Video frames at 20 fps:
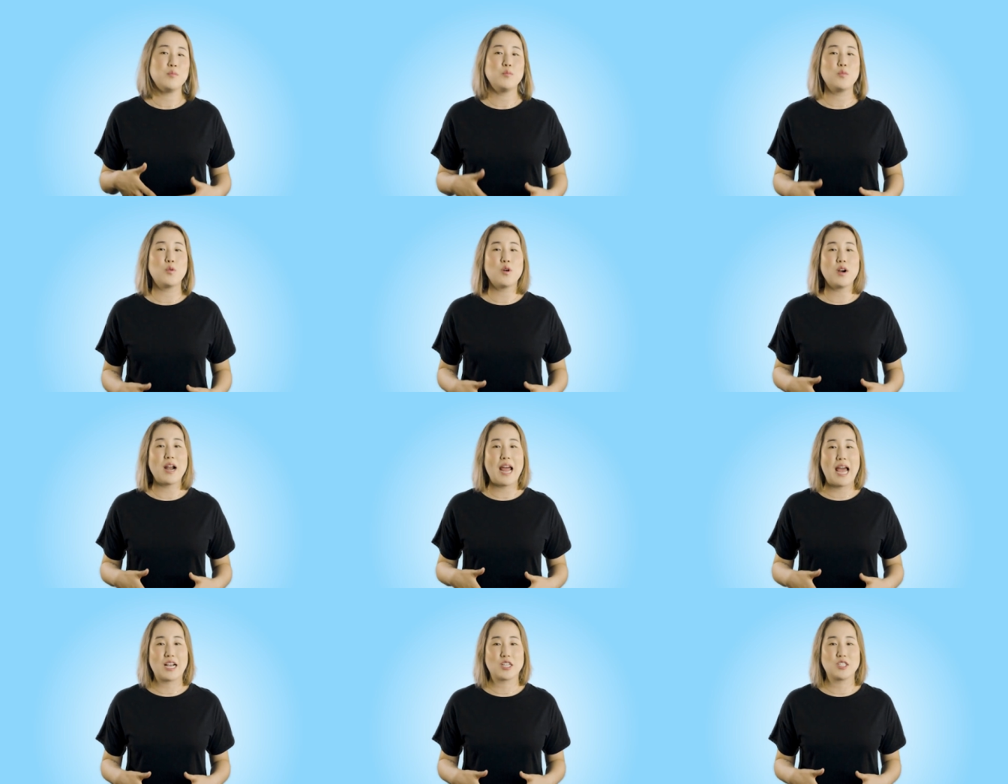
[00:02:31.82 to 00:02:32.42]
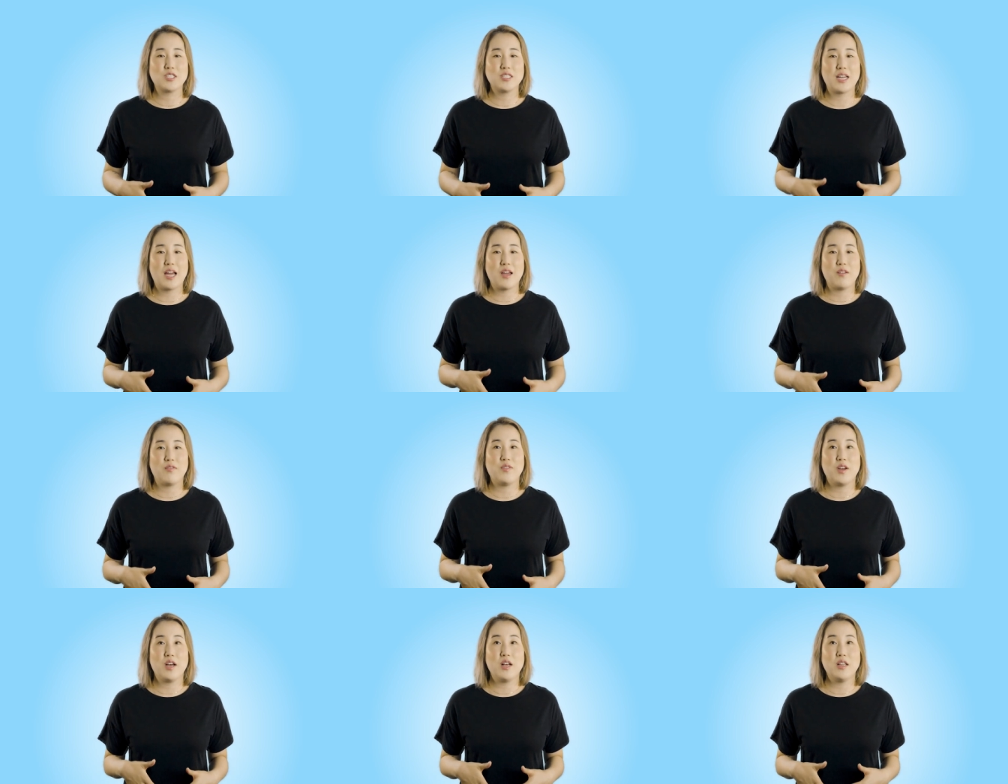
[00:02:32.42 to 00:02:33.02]
the more actually
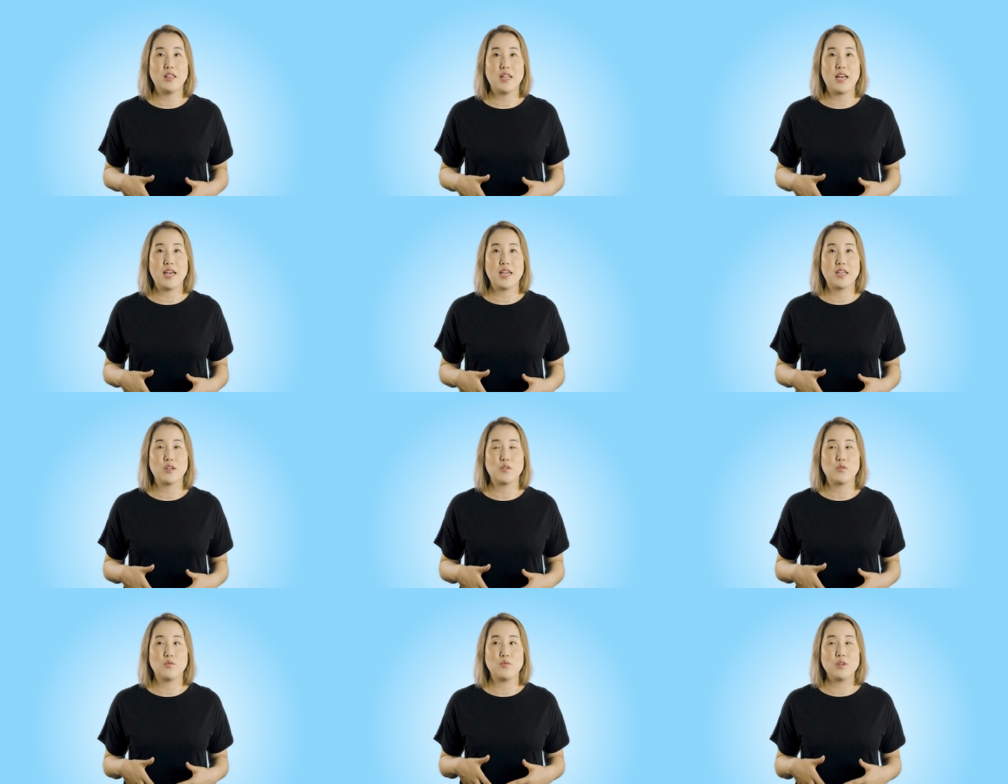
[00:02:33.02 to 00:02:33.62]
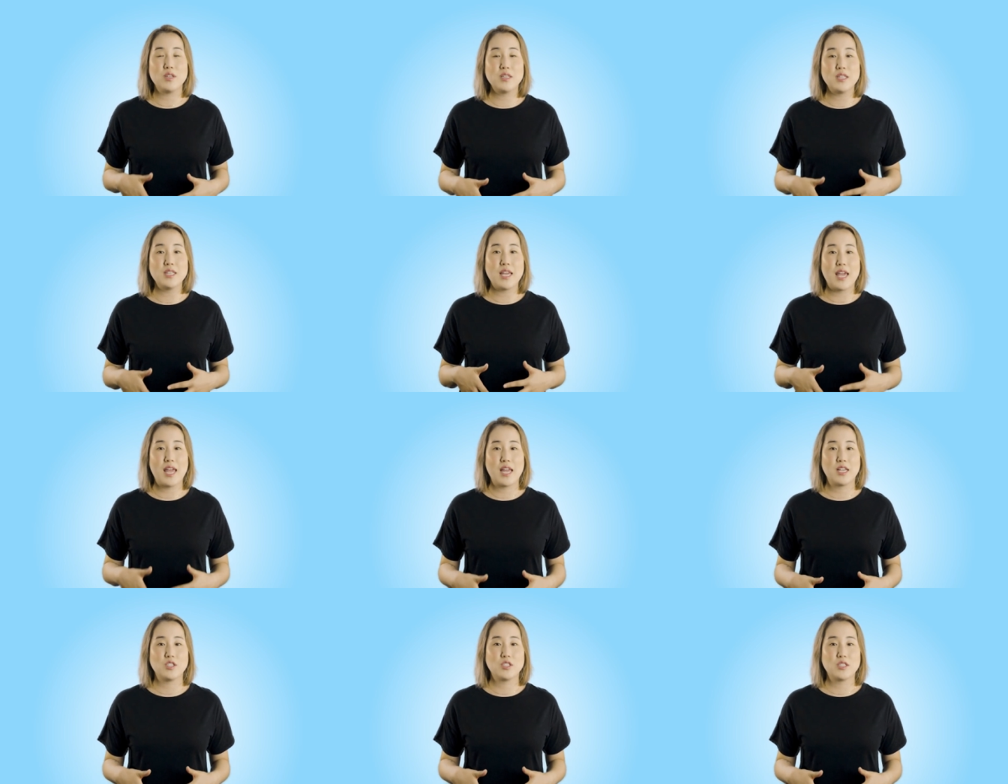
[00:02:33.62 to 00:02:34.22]
I felt like
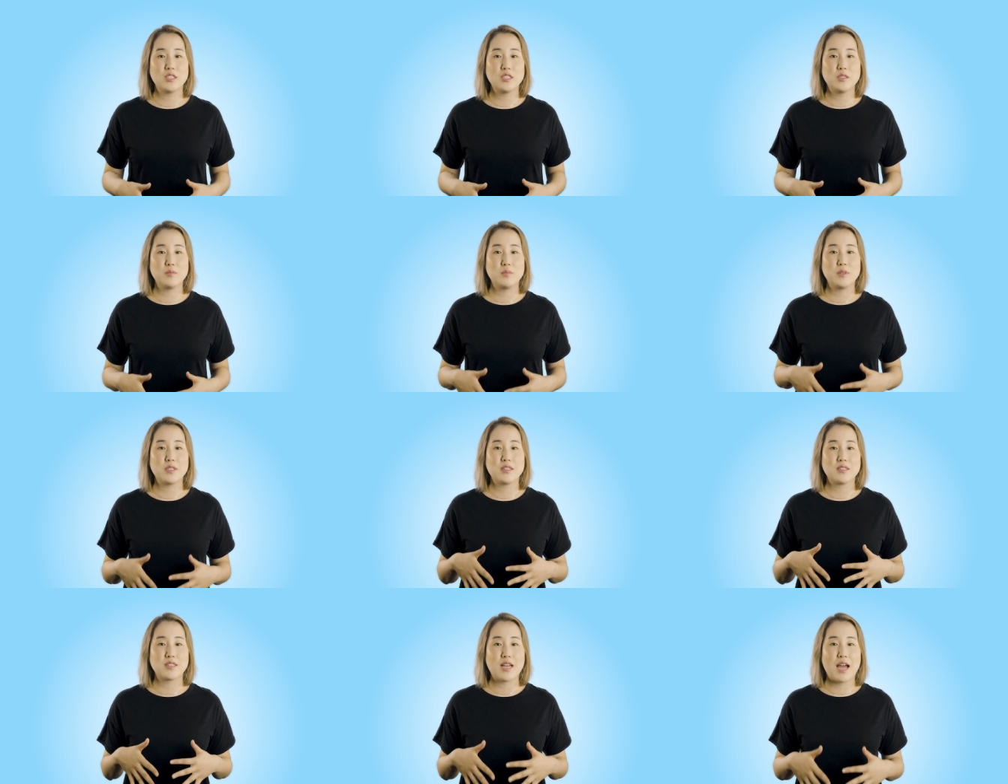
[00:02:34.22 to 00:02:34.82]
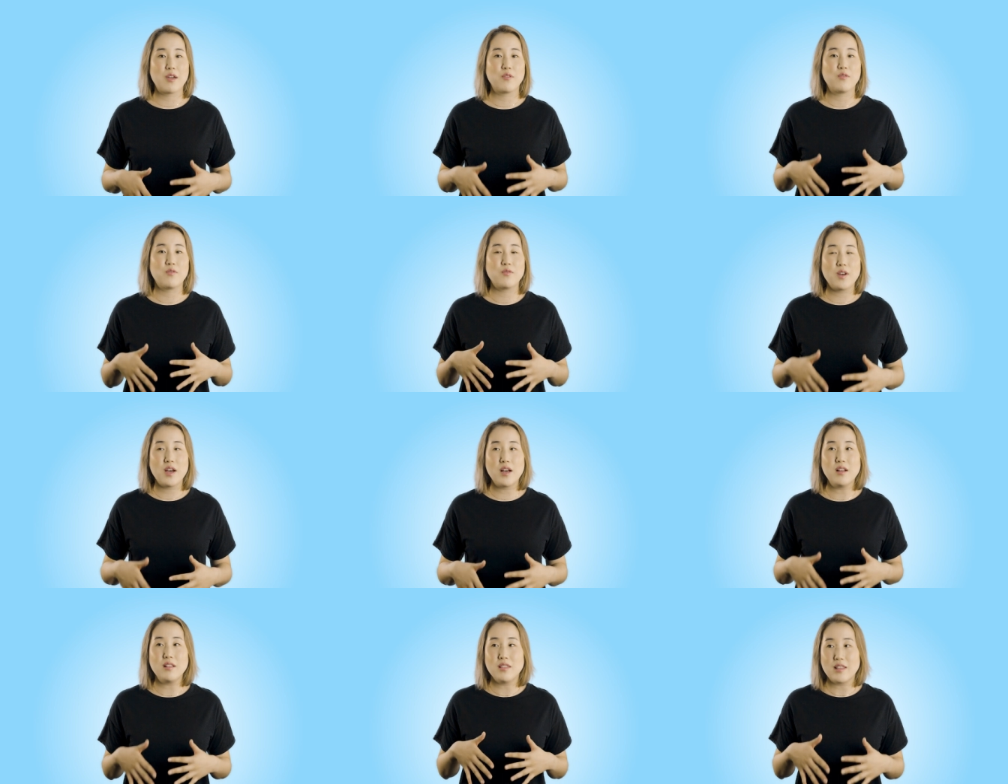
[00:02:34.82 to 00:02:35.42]
really anxious, because I
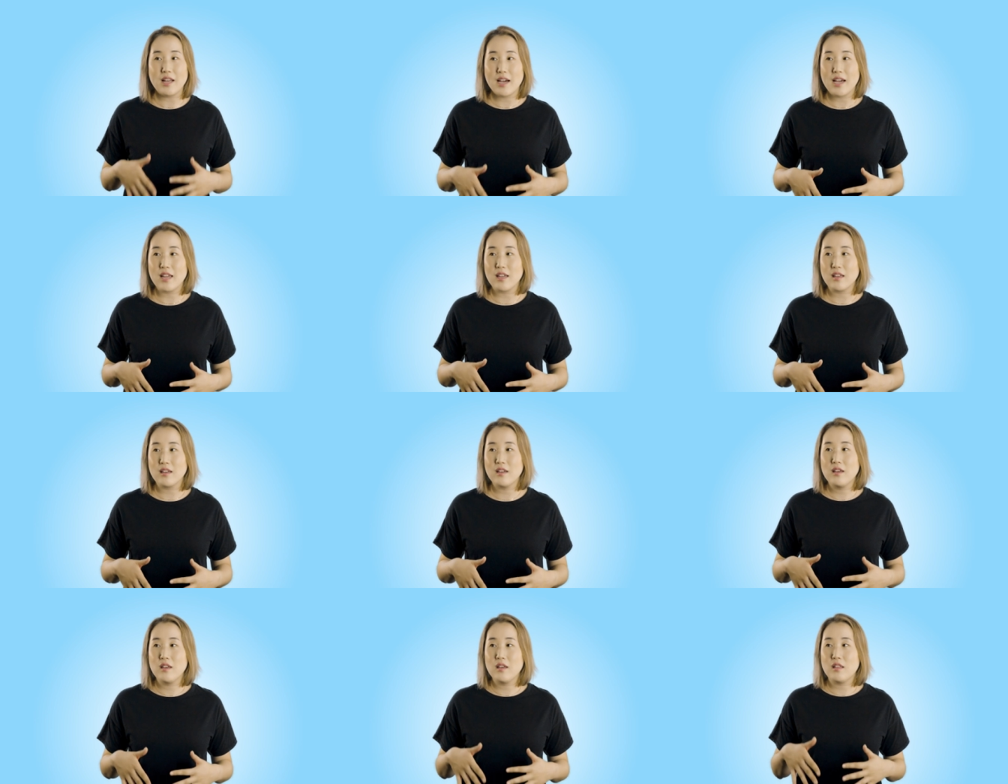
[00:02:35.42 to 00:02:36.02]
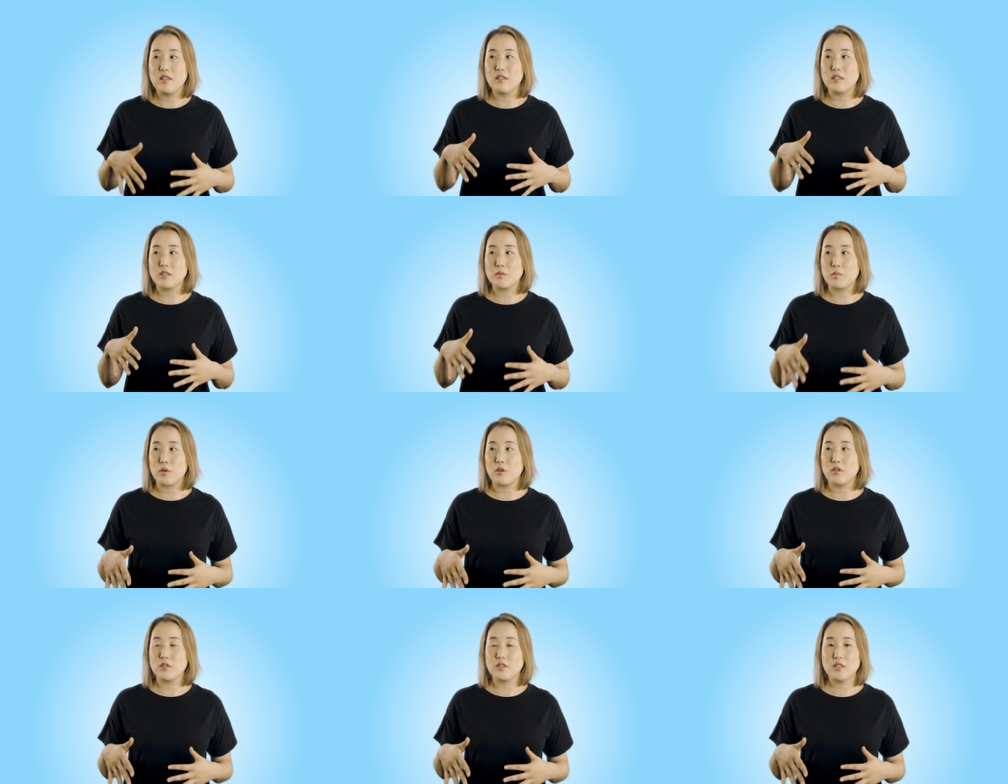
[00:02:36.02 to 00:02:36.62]
felt like
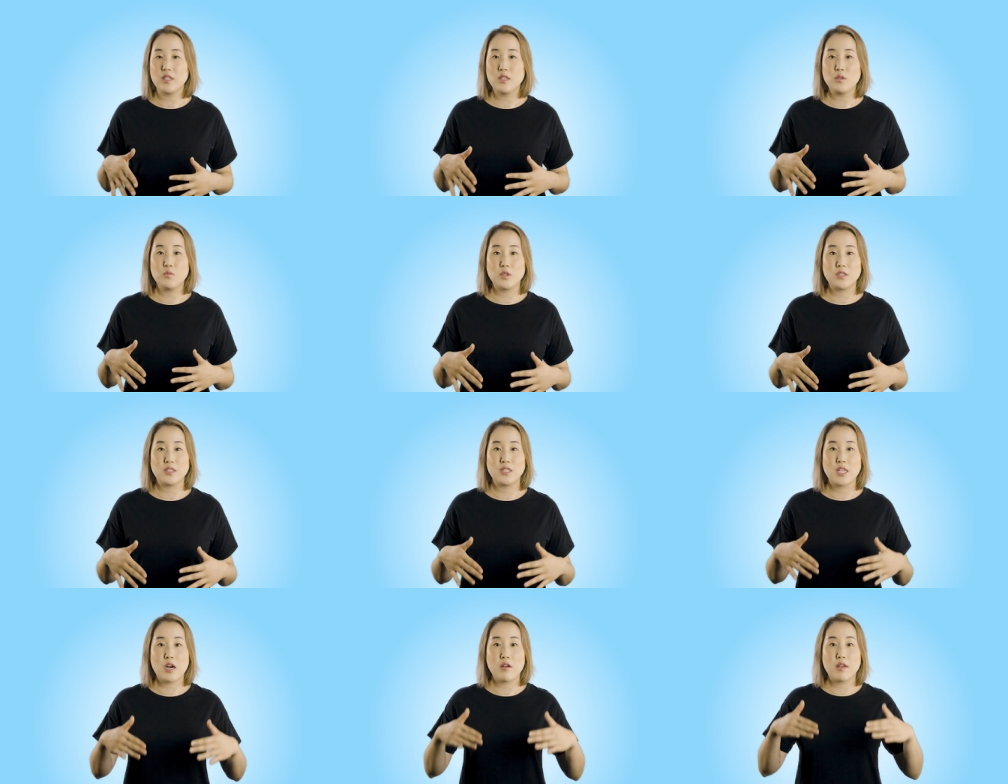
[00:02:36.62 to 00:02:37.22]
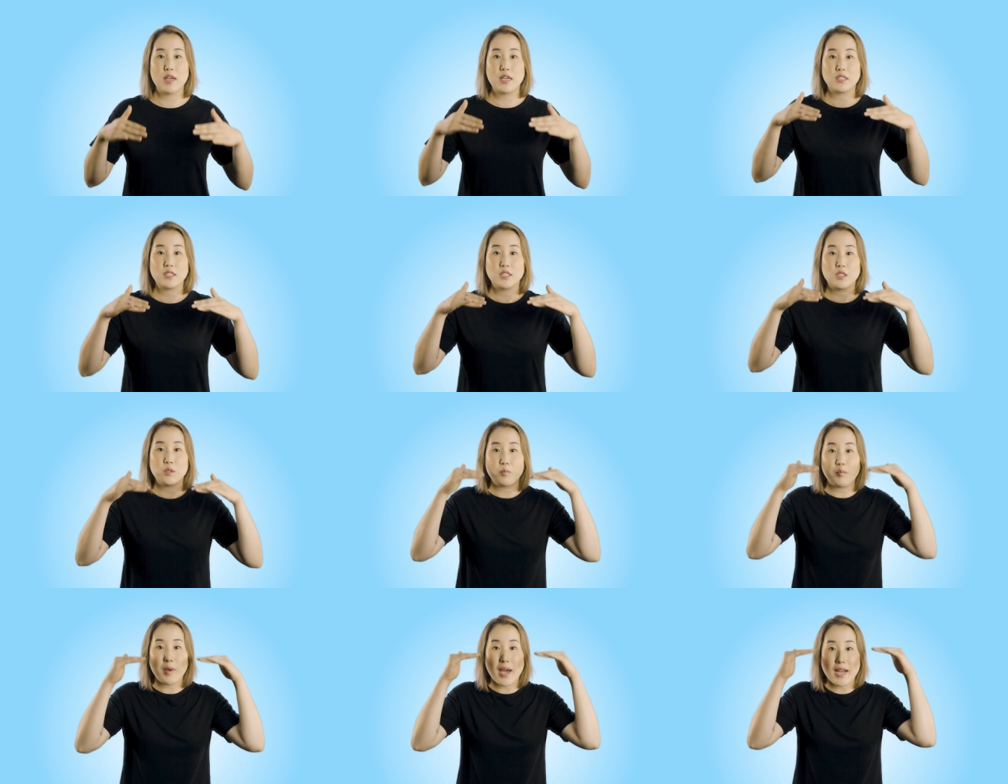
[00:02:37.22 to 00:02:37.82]
this person was now
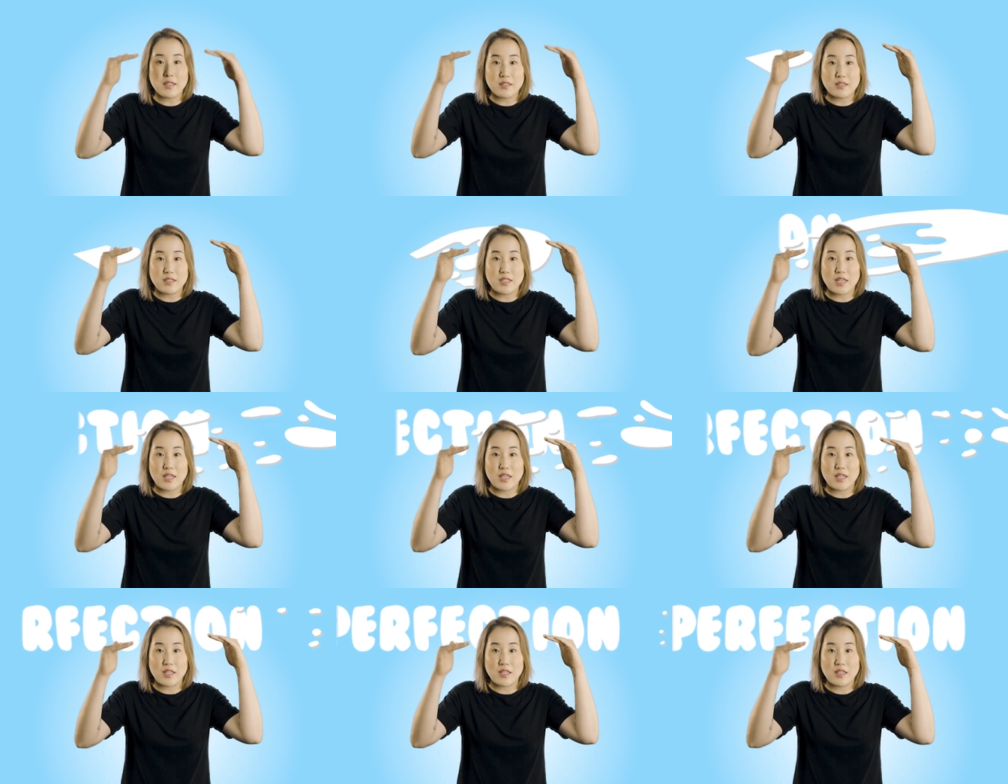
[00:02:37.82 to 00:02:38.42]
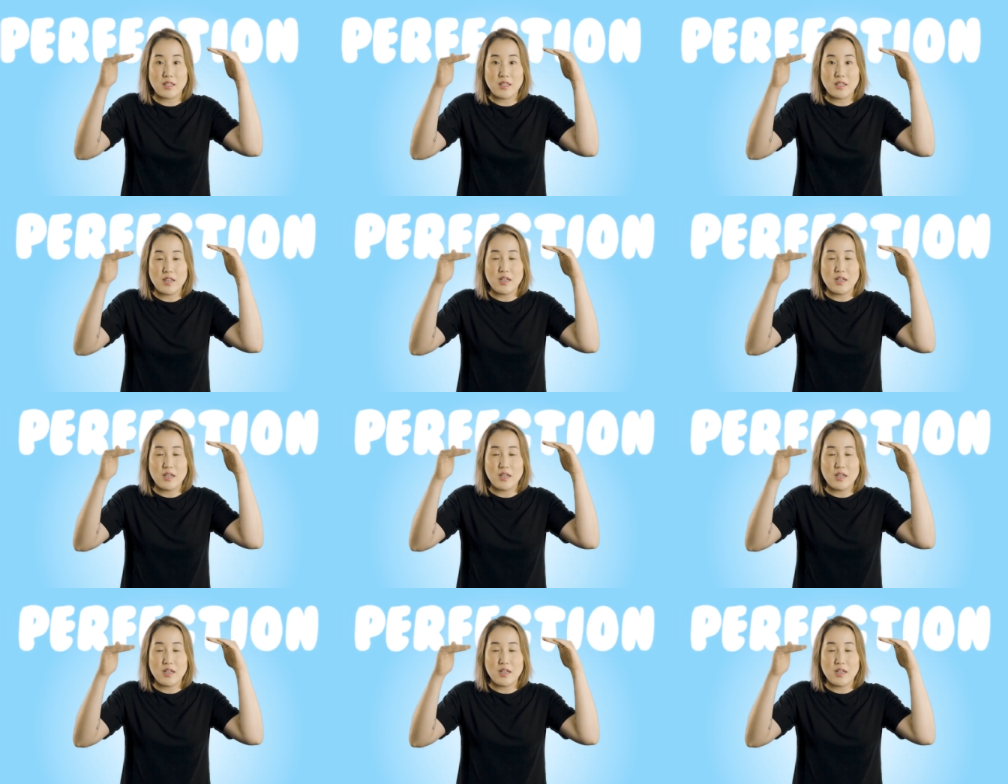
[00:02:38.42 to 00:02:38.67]
expecting